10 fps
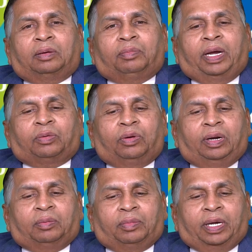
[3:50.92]

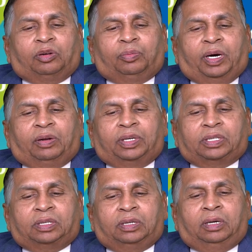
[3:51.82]
micro
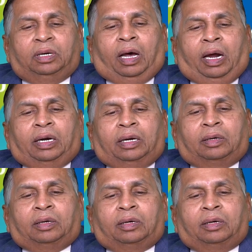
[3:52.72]
borrowers, and